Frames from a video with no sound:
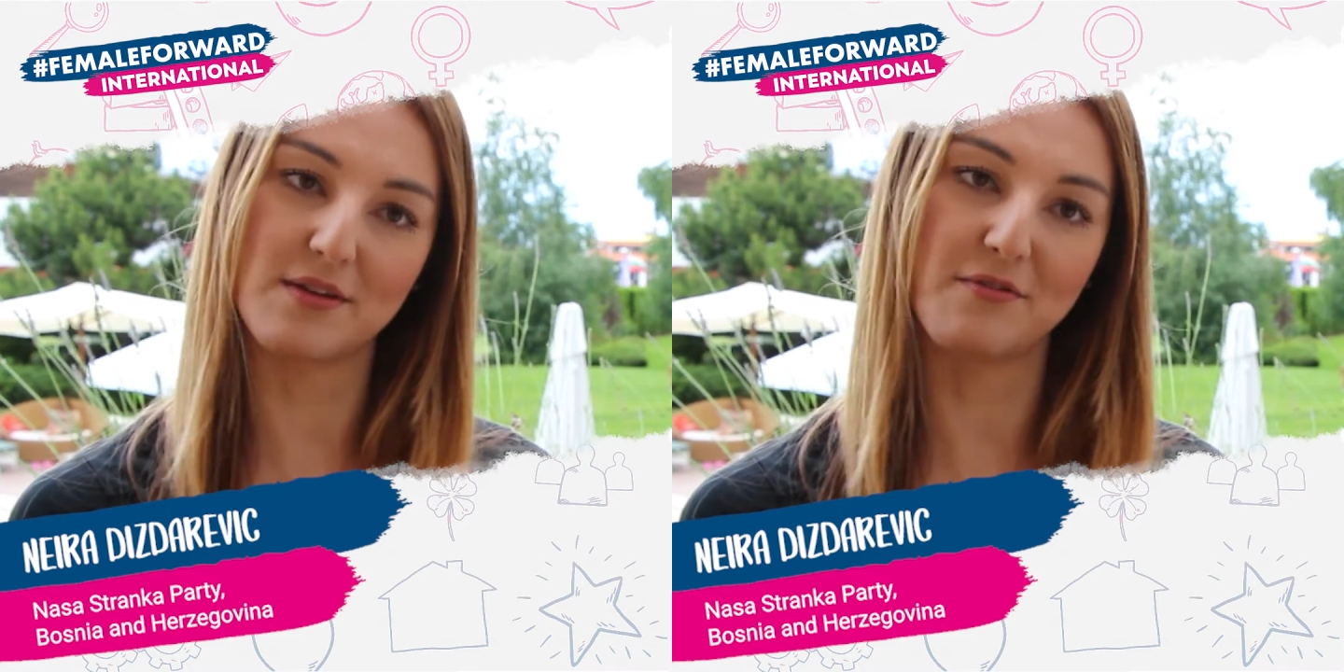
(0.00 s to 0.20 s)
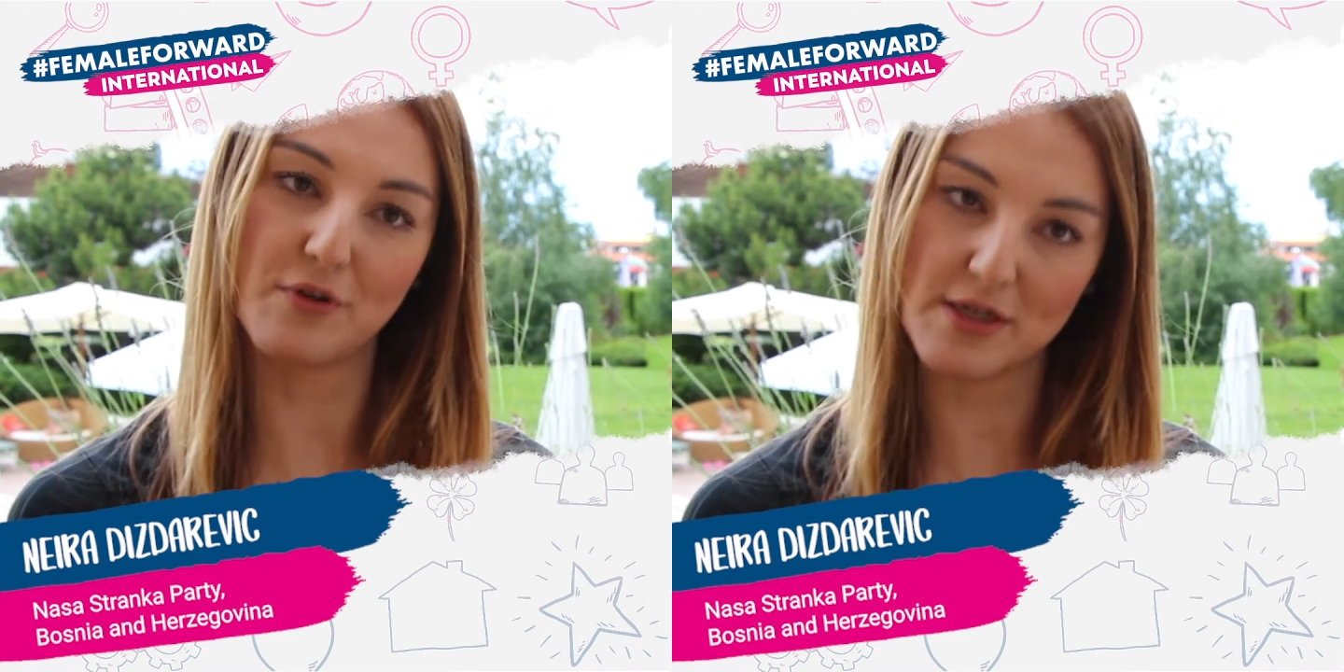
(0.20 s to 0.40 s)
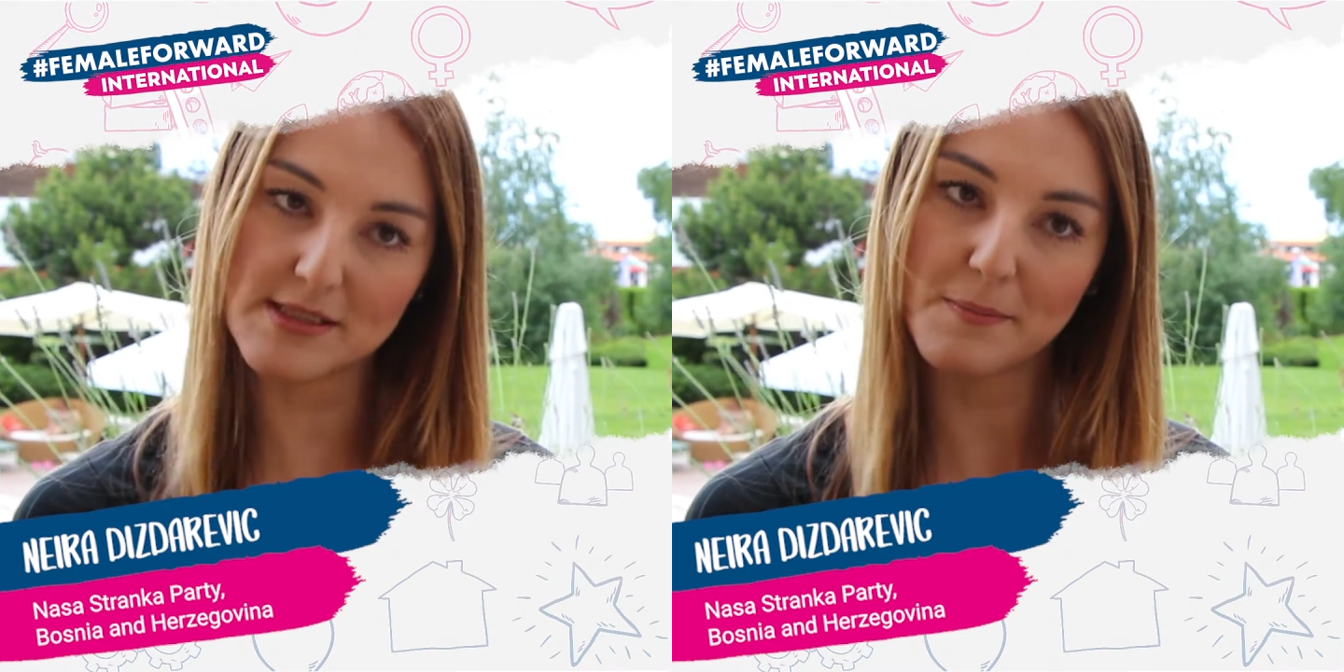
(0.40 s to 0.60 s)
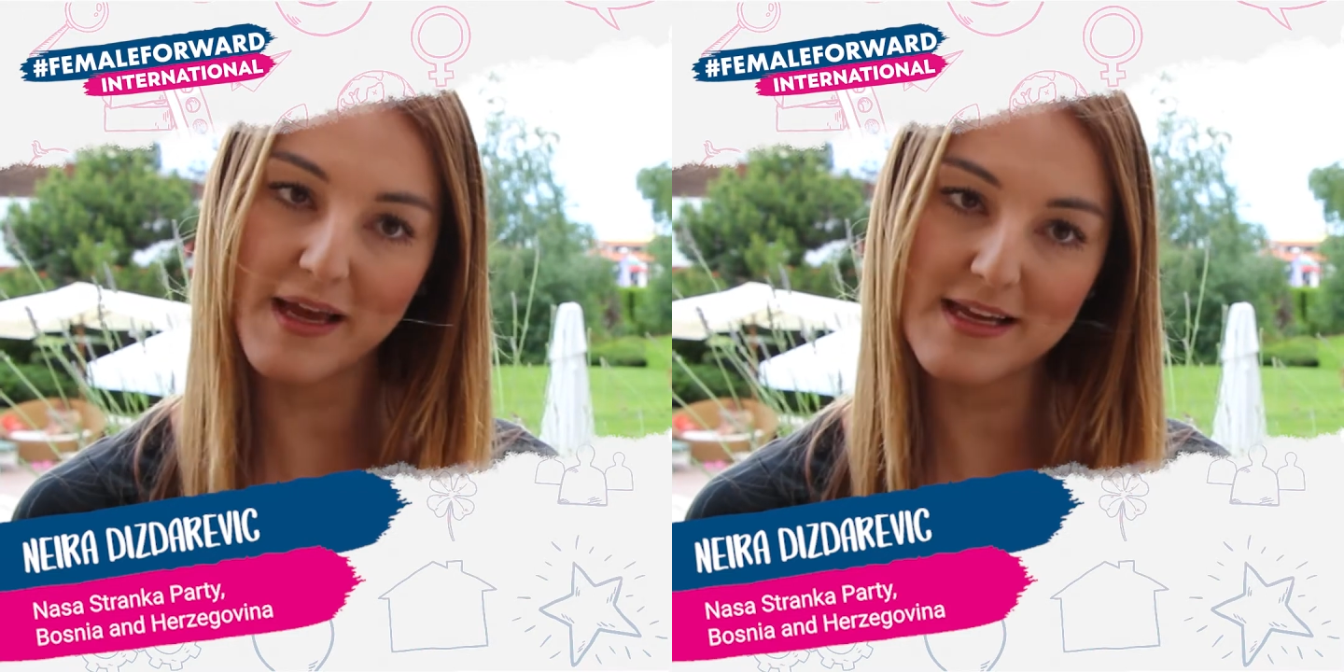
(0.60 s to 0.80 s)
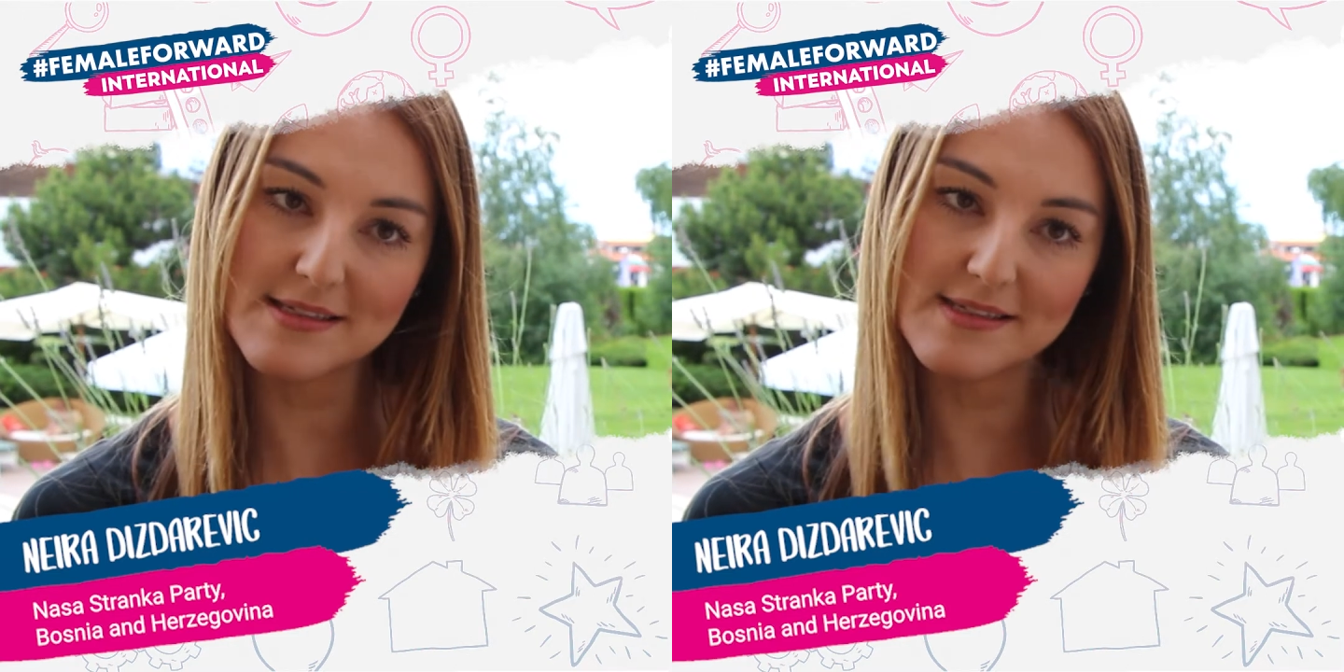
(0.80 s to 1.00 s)
on the first
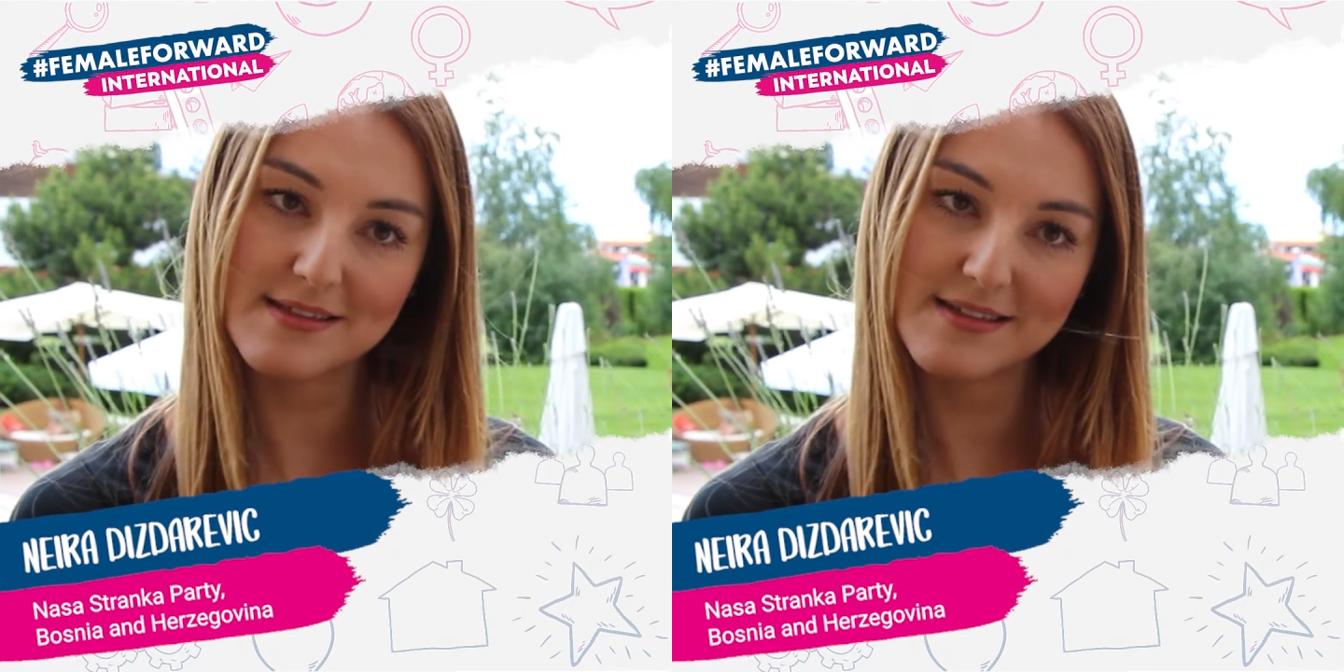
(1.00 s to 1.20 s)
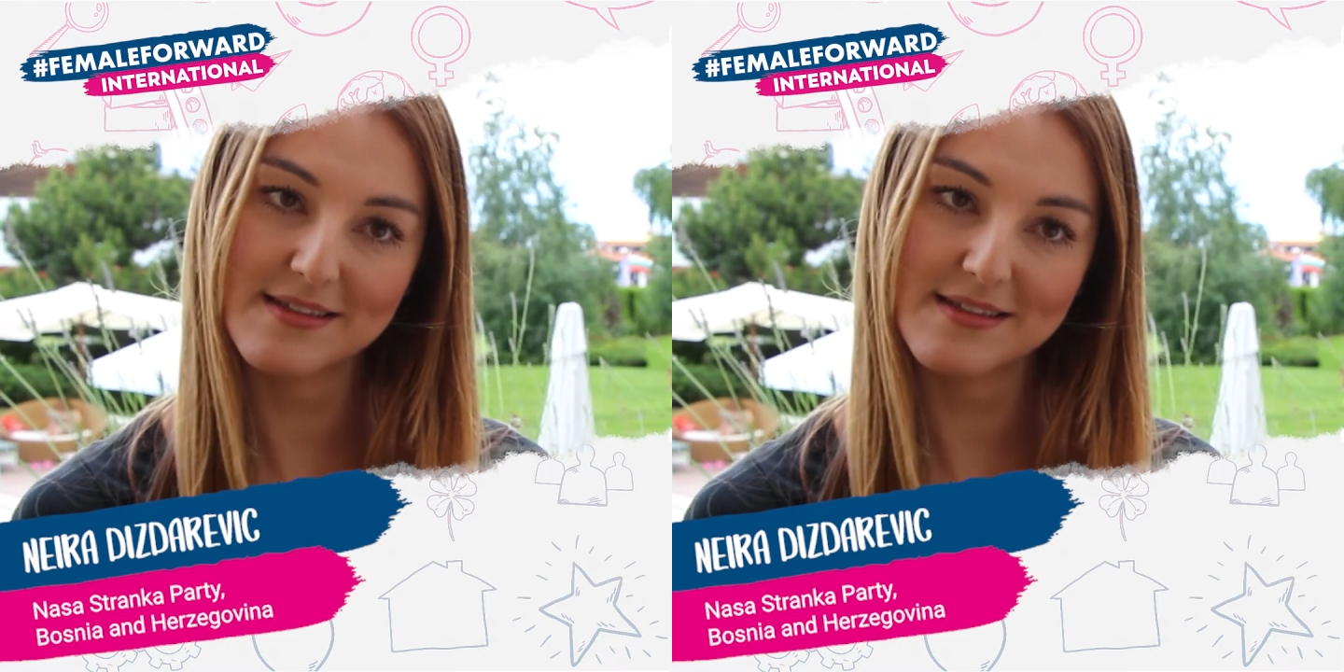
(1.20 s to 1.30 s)
place